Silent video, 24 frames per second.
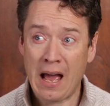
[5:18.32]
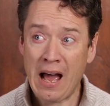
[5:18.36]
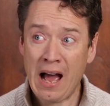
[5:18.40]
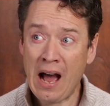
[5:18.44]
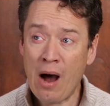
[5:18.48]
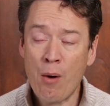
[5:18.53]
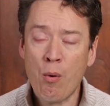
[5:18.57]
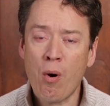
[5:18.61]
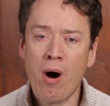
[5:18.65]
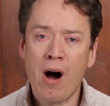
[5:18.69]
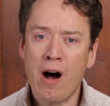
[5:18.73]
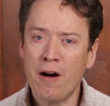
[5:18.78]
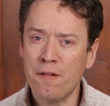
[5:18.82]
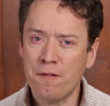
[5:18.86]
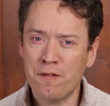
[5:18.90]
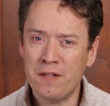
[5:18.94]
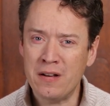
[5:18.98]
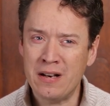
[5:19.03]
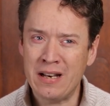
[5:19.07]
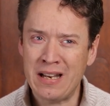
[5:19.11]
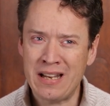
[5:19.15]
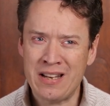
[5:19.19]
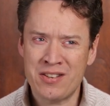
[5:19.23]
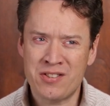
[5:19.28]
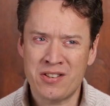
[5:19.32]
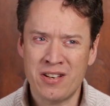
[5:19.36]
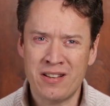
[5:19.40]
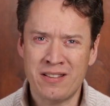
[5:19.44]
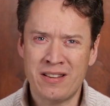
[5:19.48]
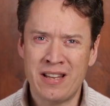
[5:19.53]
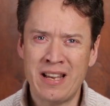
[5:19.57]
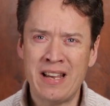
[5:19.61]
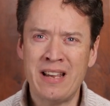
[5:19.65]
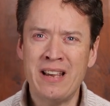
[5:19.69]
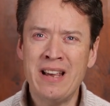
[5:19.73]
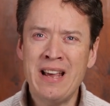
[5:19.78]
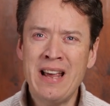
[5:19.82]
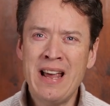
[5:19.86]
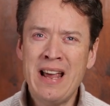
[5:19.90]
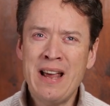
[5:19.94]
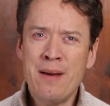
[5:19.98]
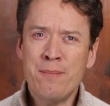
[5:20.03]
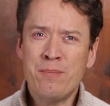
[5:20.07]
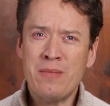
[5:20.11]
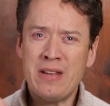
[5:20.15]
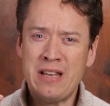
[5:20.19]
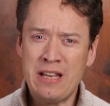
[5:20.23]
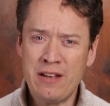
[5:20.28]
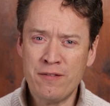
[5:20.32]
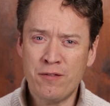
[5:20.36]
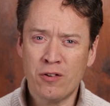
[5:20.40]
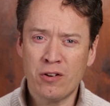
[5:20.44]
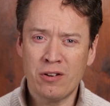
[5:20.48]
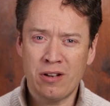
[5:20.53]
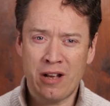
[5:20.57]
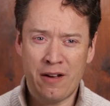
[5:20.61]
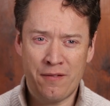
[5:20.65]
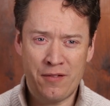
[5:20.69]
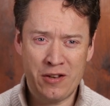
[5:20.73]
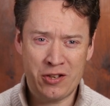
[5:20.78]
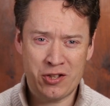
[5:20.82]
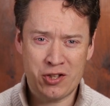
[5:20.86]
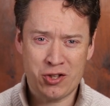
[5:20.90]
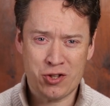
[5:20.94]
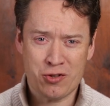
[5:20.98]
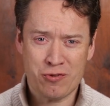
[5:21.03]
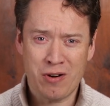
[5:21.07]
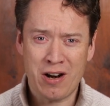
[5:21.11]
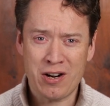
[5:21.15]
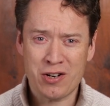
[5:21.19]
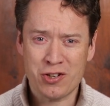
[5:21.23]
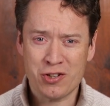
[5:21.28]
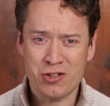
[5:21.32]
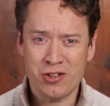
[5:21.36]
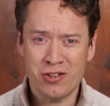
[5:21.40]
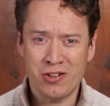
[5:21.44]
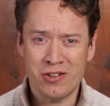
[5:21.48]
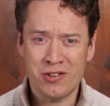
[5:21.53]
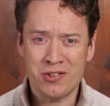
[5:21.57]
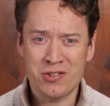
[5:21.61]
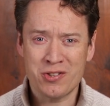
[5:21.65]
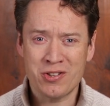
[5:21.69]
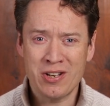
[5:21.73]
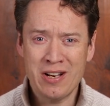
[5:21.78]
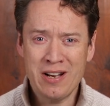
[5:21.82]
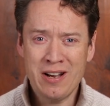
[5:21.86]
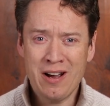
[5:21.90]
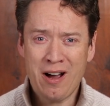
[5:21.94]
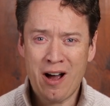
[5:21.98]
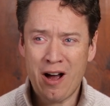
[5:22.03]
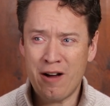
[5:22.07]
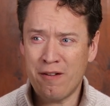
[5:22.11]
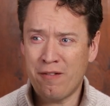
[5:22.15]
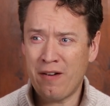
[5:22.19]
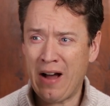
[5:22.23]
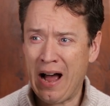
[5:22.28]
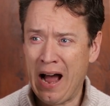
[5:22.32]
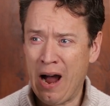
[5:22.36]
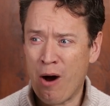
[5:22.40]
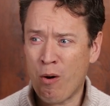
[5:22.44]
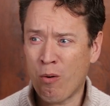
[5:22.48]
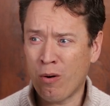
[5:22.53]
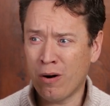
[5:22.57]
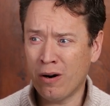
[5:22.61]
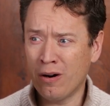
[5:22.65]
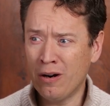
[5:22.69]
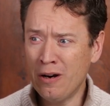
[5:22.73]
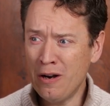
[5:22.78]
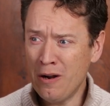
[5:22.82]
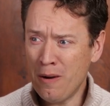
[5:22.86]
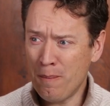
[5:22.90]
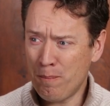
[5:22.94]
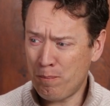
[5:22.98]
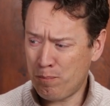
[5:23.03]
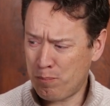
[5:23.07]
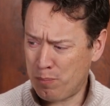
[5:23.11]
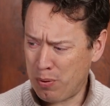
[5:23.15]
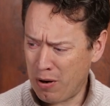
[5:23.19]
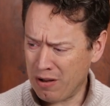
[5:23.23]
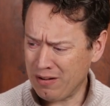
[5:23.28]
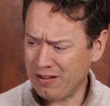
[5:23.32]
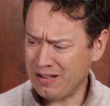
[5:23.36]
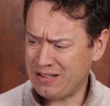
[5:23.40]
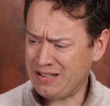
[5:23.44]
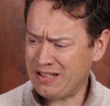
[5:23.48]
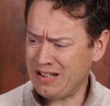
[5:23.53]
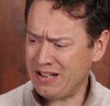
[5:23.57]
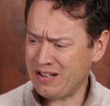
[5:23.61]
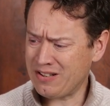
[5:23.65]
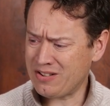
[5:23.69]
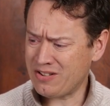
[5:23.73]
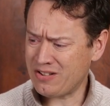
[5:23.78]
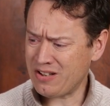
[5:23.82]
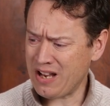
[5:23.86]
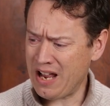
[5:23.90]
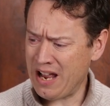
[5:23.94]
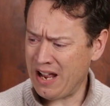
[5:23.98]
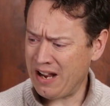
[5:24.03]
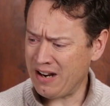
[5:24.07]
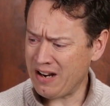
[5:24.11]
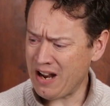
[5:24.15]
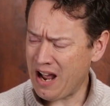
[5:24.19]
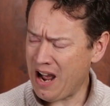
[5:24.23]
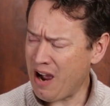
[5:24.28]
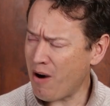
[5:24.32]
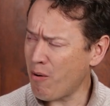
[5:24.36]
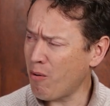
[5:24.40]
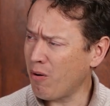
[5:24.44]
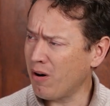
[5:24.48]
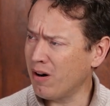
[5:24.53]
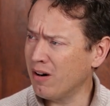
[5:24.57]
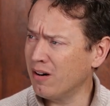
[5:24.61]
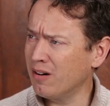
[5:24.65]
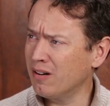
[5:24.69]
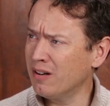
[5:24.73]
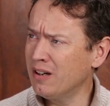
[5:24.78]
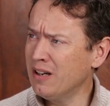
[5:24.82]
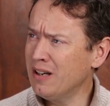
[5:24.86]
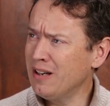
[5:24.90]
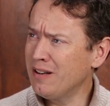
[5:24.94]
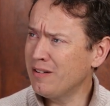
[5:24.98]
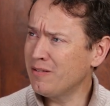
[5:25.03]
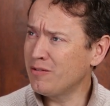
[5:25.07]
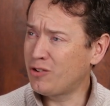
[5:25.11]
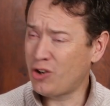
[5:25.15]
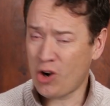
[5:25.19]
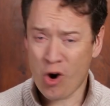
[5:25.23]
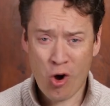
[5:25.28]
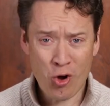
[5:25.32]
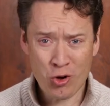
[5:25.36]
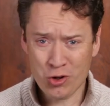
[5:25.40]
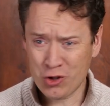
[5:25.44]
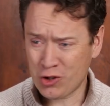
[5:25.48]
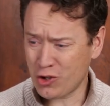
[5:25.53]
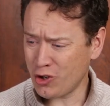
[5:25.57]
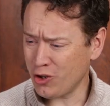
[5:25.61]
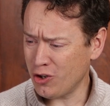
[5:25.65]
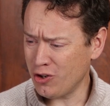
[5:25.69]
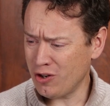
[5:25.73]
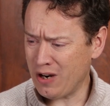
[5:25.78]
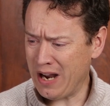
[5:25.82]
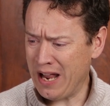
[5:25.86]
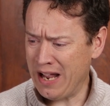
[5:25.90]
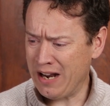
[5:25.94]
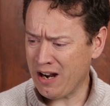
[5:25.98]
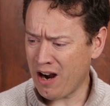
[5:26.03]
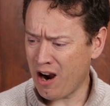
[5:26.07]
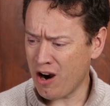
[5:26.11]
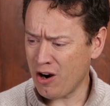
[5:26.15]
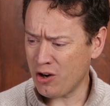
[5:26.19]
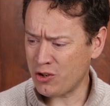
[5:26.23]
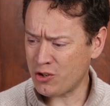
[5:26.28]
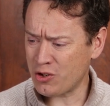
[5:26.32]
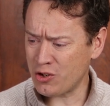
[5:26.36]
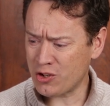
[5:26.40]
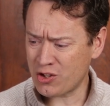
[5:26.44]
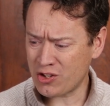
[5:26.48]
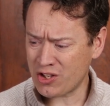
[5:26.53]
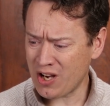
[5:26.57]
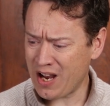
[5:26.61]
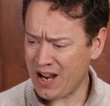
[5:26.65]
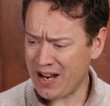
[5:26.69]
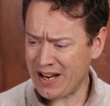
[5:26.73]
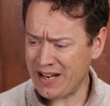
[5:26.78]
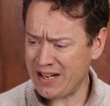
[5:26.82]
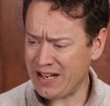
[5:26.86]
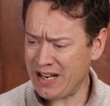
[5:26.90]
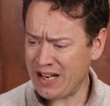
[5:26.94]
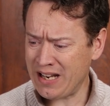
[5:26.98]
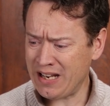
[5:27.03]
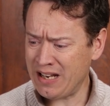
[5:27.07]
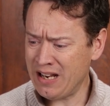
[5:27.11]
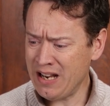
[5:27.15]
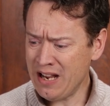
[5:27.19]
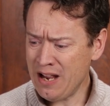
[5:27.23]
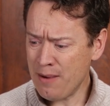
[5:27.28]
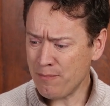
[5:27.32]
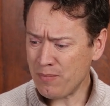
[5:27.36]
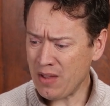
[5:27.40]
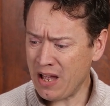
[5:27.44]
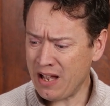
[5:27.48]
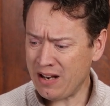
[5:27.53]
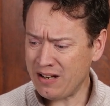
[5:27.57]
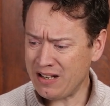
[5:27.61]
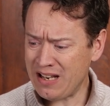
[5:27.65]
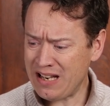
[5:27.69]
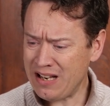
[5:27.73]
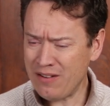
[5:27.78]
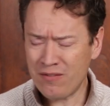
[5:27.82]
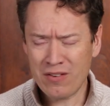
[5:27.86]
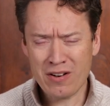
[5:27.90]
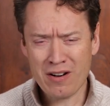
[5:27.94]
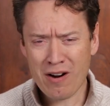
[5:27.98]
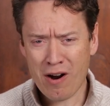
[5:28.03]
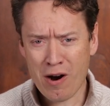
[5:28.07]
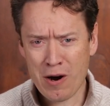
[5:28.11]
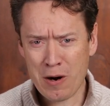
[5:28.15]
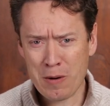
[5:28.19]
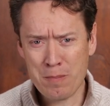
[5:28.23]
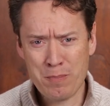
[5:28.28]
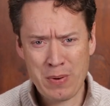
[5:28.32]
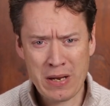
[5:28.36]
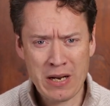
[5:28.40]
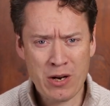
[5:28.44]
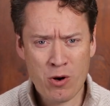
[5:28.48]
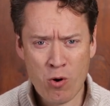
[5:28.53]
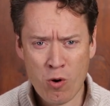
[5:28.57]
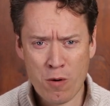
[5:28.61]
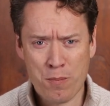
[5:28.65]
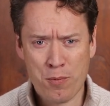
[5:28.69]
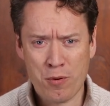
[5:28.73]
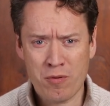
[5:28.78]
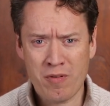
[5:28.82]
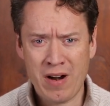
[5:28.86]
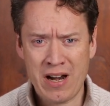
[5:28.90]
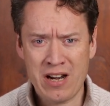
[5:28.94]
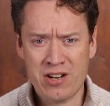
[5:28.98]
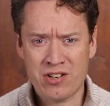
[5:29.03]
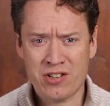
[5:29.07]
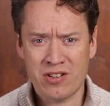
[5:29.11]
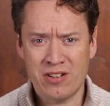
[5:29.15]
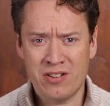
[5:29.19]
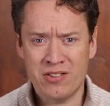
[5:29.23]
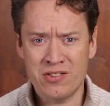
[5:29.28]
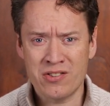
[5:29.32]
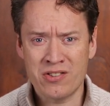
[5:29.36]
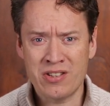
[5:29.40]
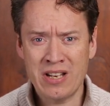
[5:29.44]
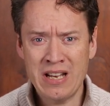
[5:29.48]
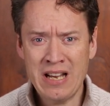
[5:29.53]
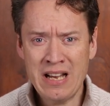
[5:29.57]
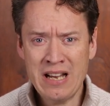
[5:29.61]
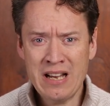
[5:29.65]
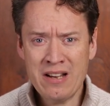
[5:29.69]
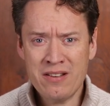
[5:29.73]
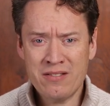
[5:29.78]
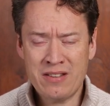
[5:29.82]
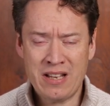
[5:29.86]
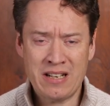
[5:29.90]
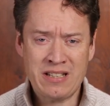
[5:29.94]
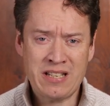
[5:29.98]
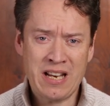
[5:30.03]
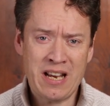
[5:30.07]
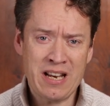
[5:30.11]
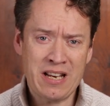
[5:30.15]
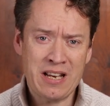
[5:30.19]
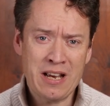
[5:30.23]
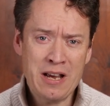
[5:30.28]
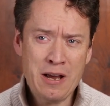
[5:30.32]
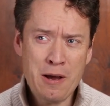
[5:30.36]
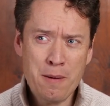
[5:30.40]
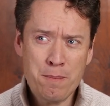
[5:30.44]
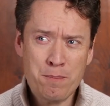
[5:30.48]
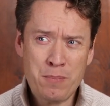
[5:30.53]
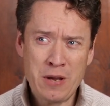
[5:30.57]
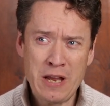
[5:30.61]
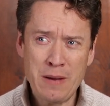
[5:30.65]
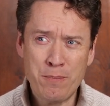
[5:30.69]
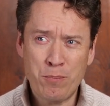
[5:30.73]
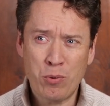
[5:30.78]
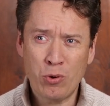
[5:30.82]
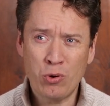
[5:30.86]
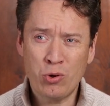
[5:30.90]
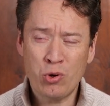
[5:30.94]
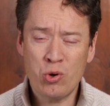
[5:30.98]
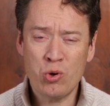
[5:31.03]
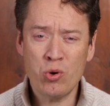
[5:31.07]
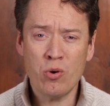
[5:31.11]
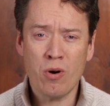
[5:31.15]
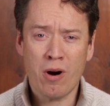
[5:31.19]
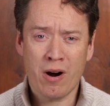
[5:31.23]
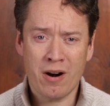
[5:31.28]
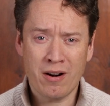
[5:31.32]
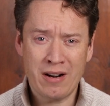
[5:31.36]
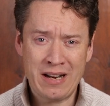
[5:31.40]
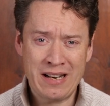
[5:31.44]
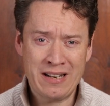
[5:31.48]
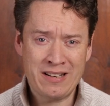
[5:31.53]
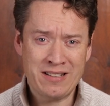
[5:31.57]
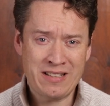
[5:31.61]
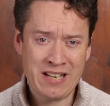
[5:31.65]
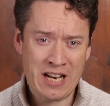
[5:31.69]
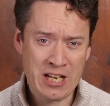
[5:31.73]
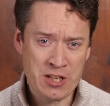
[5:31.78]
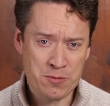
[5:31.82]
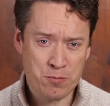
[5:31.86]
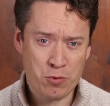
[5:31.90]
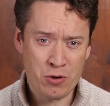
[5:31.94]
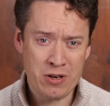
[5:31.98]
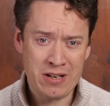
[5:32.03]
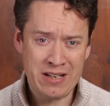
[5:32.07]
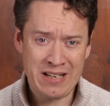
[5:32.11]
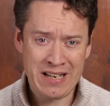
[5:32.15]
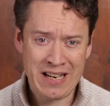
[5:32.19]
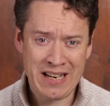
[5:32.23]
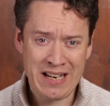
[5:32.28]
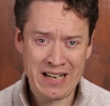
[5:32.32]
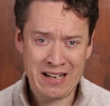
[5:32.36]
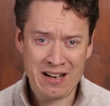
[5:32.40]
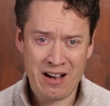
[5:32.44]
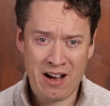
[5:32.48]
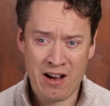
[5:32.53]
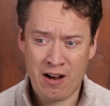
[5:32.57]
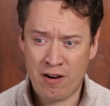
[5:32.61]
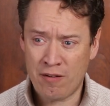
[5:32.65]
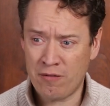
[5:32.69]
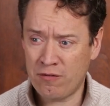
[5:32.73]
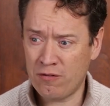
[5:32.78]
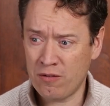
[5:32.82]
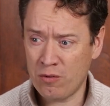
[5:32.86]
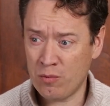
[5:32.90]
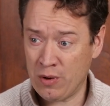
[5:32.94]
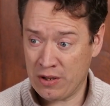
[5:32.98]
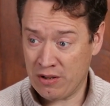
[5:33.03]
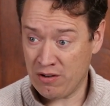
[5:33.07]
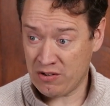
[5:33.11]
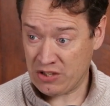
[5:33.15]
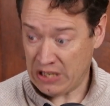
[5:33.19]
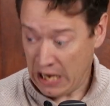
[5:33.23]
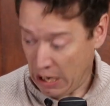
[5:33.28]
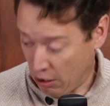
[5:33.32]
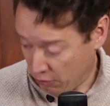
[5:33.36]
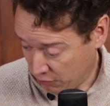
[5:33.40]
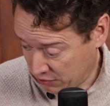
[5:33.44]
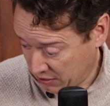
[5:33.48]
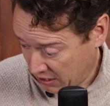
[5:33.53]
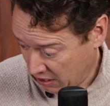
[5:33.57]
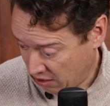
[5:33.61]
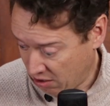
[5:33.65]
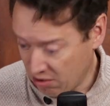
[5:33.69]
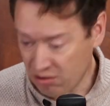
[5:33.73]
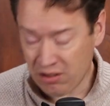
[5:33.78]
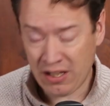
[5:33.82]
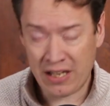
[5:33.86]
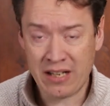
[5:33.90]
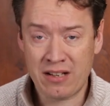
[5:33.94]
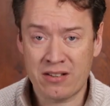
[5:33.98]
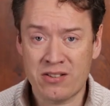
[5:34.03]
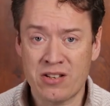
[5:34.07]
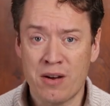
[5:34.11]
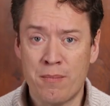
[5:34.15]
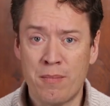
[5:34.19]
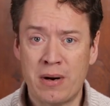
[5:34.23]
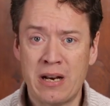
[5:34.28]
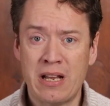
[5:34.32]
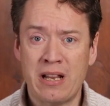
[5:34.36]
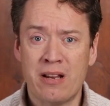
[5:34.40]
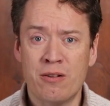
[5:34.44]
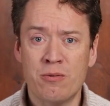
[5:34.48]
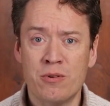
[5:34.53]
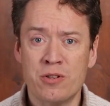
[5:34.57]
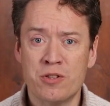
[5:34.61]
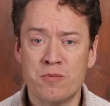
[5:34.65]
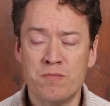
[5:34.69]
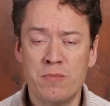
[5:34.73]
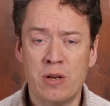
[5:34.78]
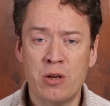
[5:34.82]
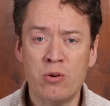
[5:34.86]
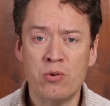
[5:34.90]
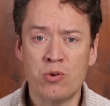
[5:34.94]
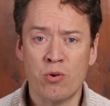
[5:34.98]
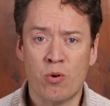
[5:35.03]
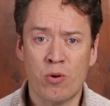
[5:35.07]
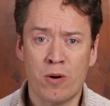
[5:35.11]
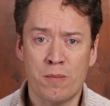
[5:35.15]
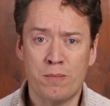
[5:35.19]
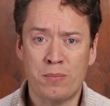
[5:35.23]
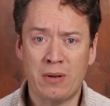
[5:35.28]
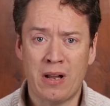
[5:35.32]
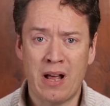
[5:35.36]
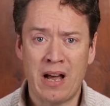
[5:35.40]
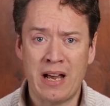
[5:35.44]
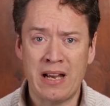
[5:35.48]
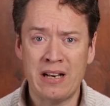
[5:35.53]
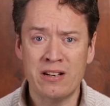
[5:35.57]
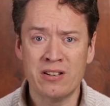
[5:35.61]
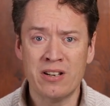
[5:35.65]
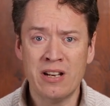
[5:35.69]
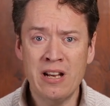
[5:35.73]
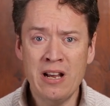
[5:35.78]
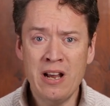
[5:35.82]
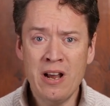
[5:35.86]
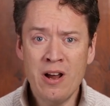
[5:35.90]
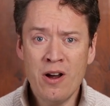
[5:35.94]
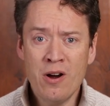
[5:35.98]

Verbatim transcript: How often is it the evil of the structures of our politics and our culture and our society and even our big corporations that take people who are in desperate need of, whether it's healthcare, like somebody who is mute or blind,